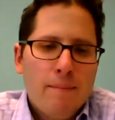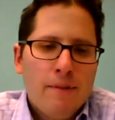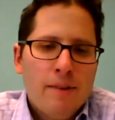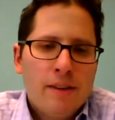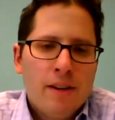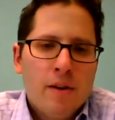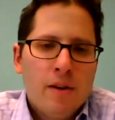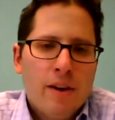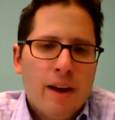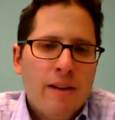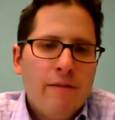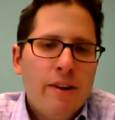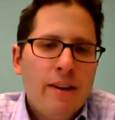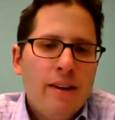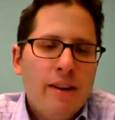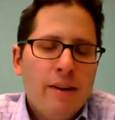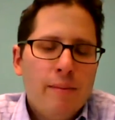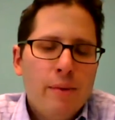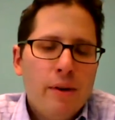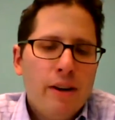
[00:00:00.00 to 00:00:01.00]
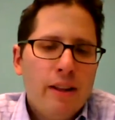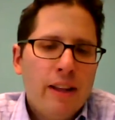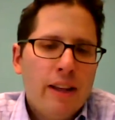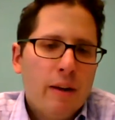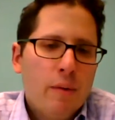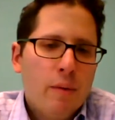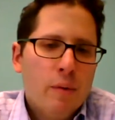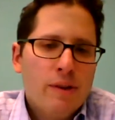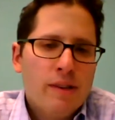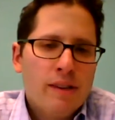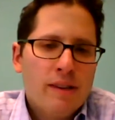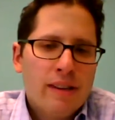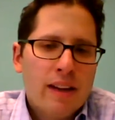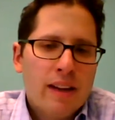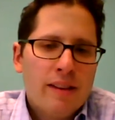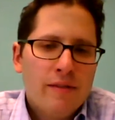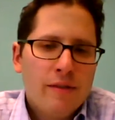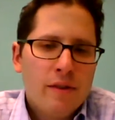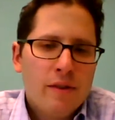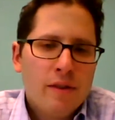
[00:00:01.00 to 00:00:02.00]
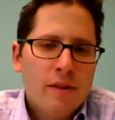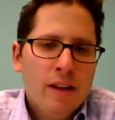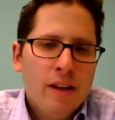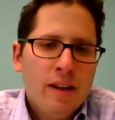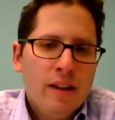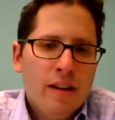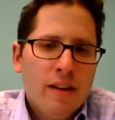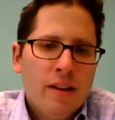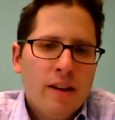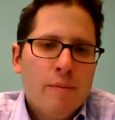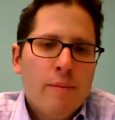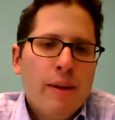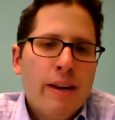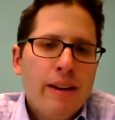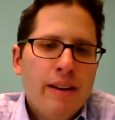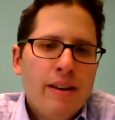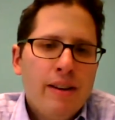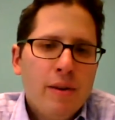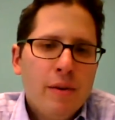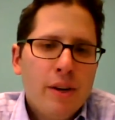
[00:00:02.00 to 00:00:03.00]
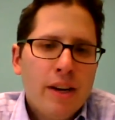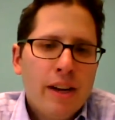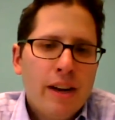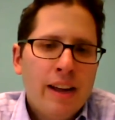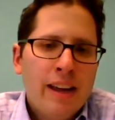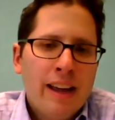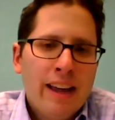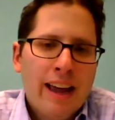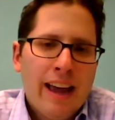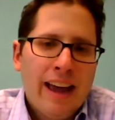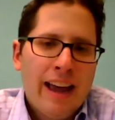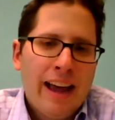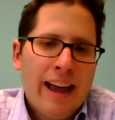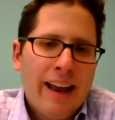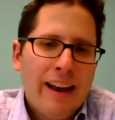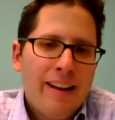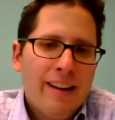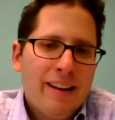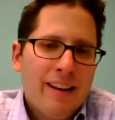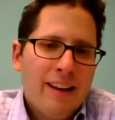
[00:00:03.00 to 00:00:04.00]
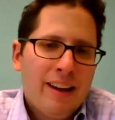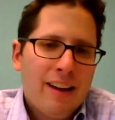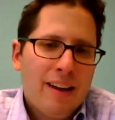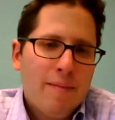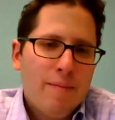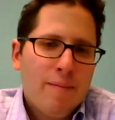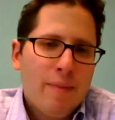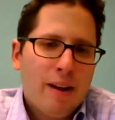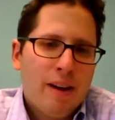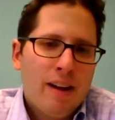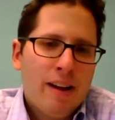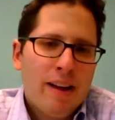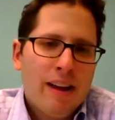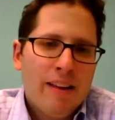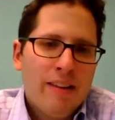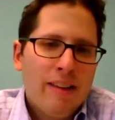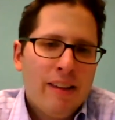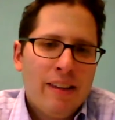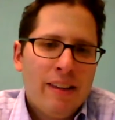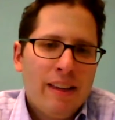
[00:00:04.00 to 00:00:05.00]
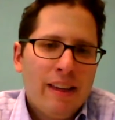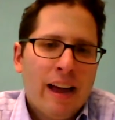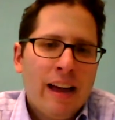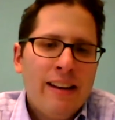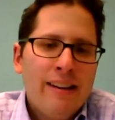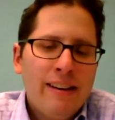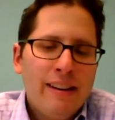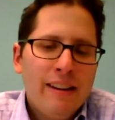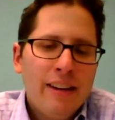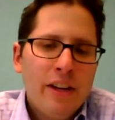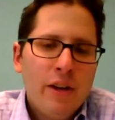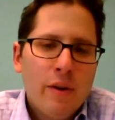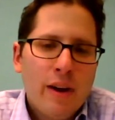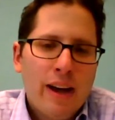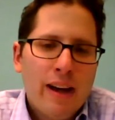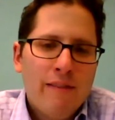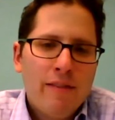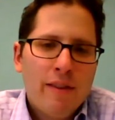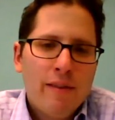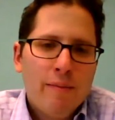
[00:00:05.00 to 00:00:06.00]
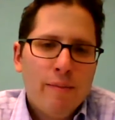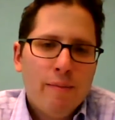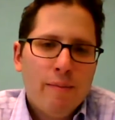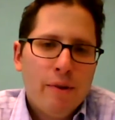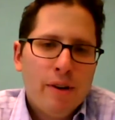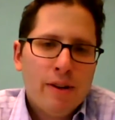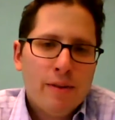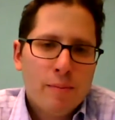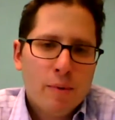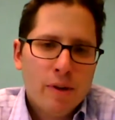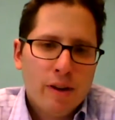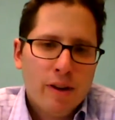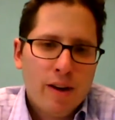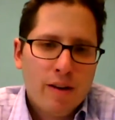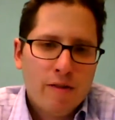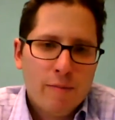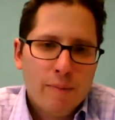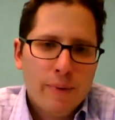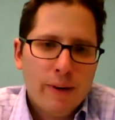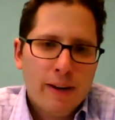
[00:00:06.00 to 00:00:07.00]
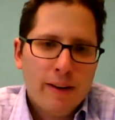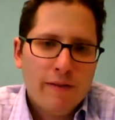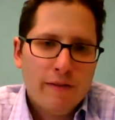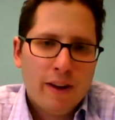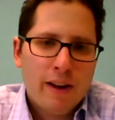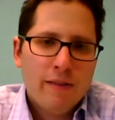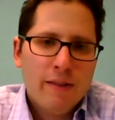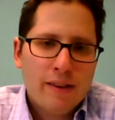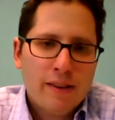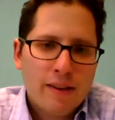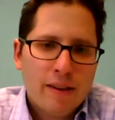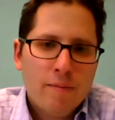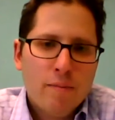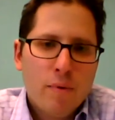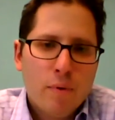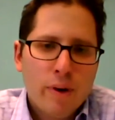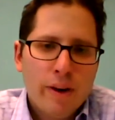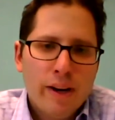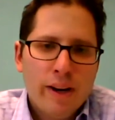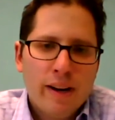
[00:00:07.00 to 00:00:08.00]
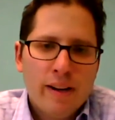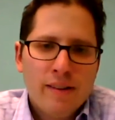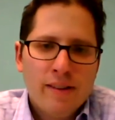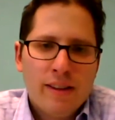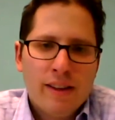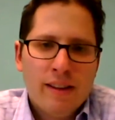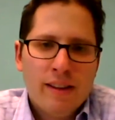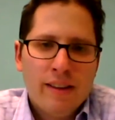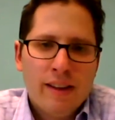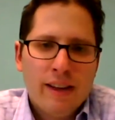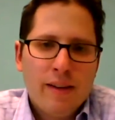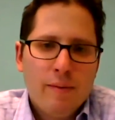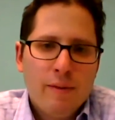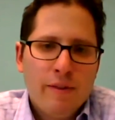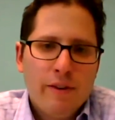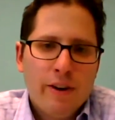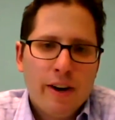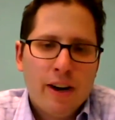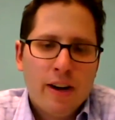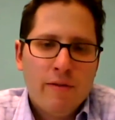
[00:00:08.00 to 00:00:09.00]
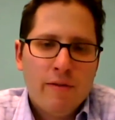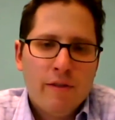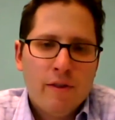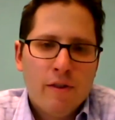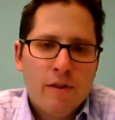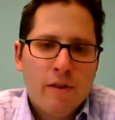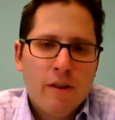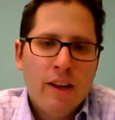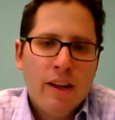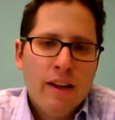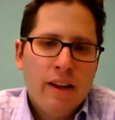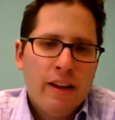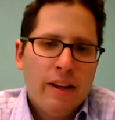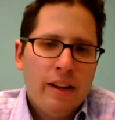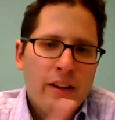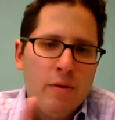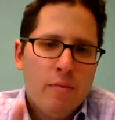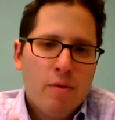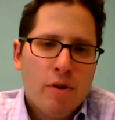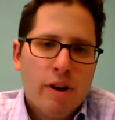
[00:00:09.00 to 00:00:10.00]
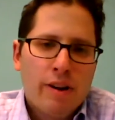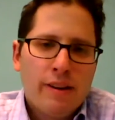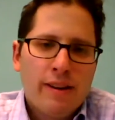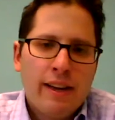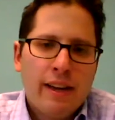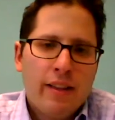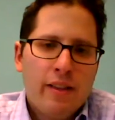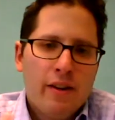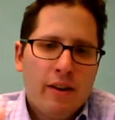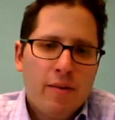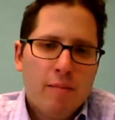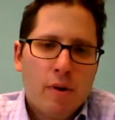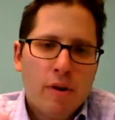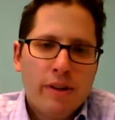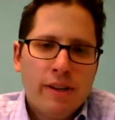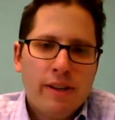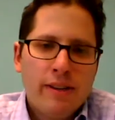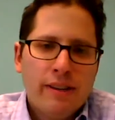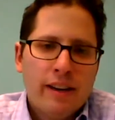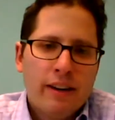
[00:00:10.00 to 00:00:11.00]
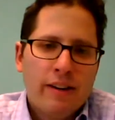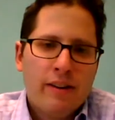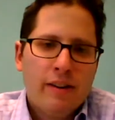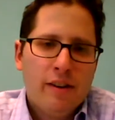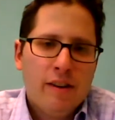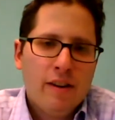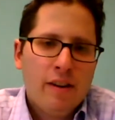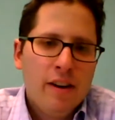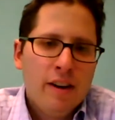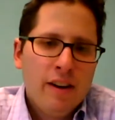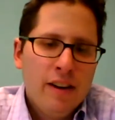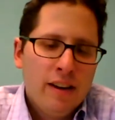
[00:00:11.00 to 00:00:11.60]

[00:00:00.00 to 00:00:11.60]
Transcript: So every community that was successful, committed to it, had, ideally you have the municipal and government involved at some point because they can be very helpful. You brought together a multi-sector